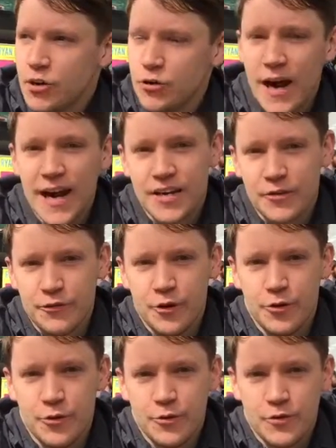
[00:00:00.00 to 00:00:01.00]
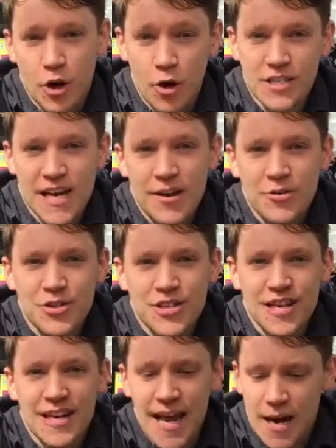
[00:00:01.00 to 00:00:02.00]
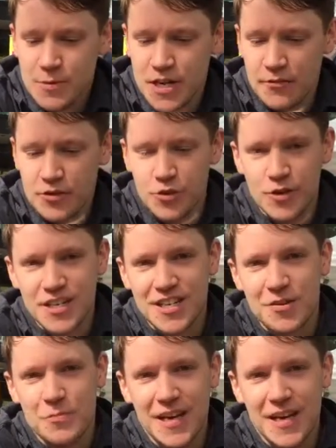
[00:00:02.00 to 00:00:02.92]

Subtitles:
created a few cocktails that are named after drinks that